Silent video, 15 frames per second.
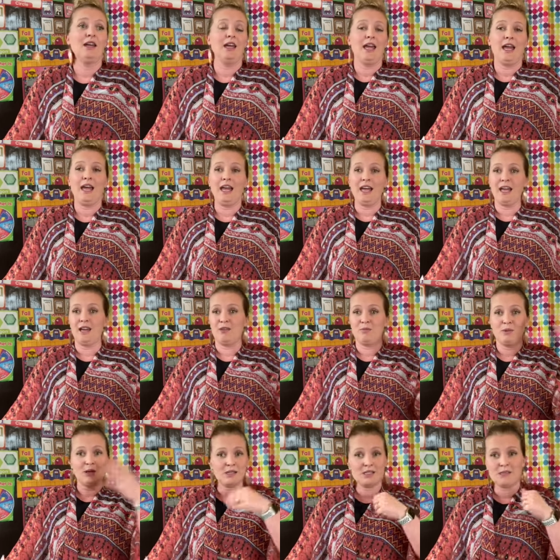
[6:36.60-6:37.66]
and
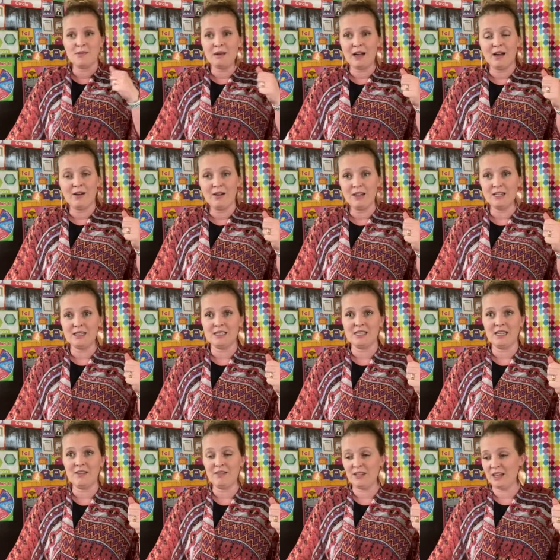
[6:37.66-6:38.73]
put some out and
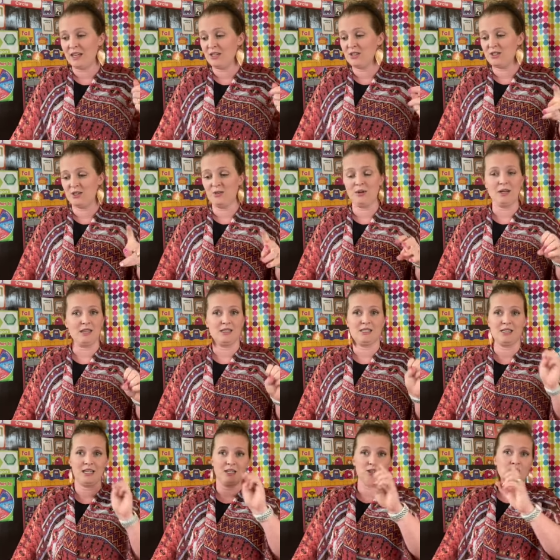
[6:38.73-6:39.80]
see if they can do it.
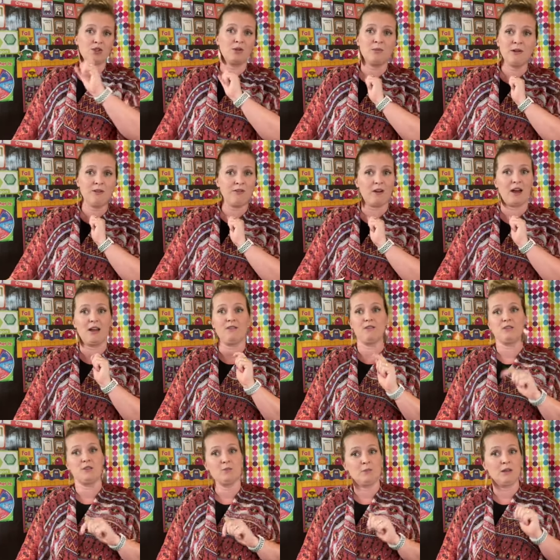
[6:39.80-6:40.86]
Say, show me 5,
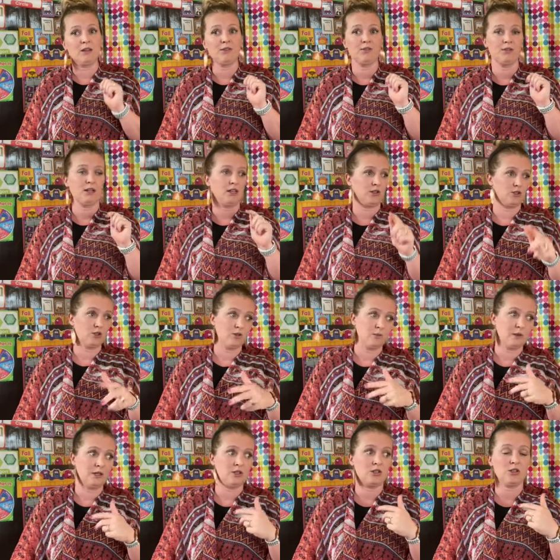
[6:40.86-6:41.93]
show me 3, show
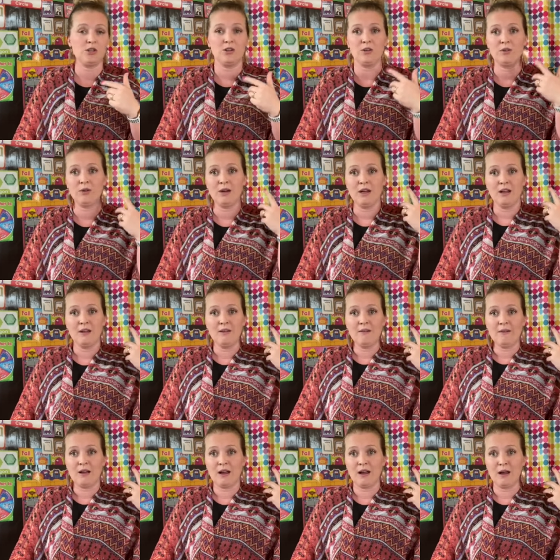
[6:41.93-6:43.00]
me 2.
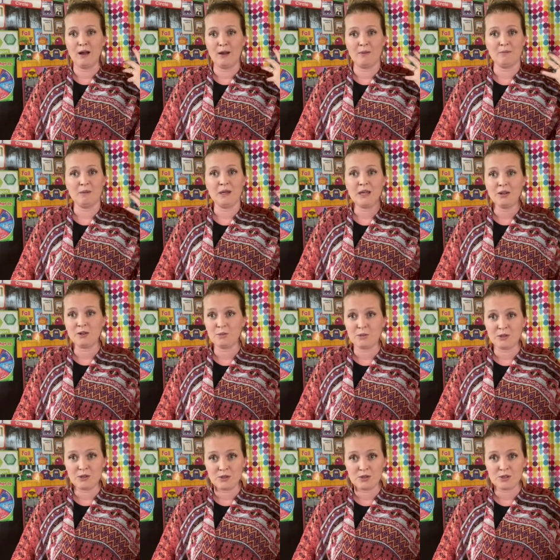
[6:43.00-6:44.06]
Being able to
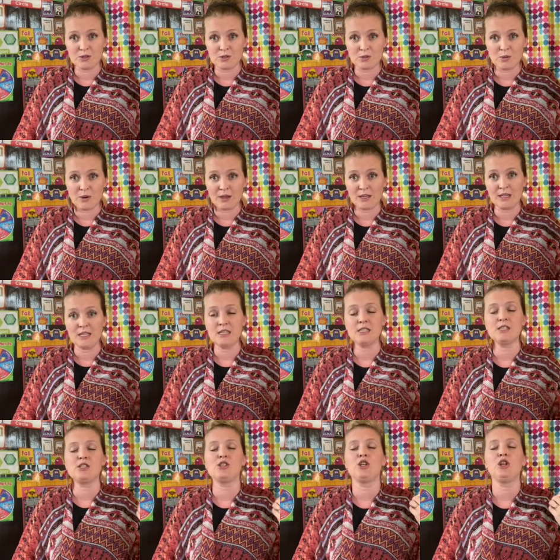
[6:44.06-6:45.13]
produce those quantities
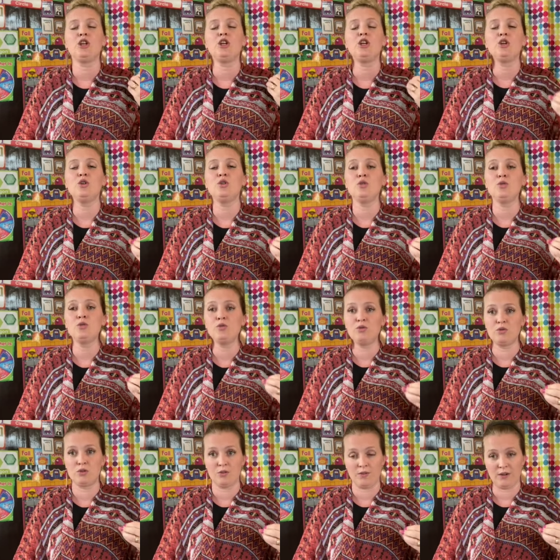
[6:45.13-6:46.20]
is
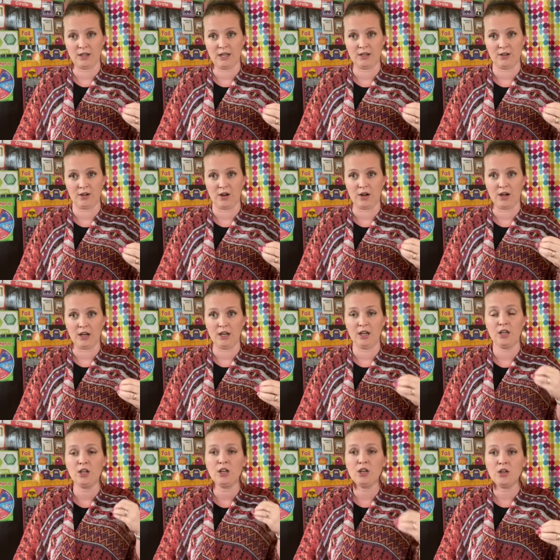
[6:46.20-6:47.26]
huge for kindergarten,
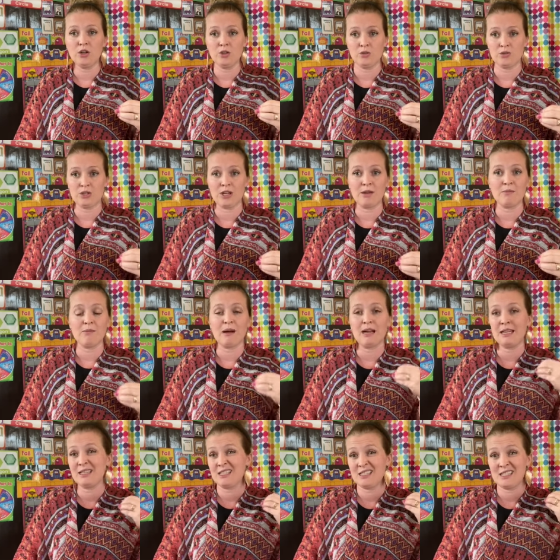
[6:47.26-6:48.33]
huge. It
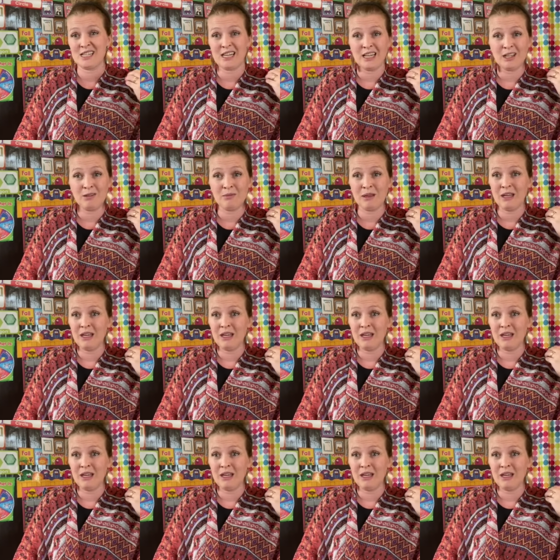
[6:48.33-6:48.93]
might seem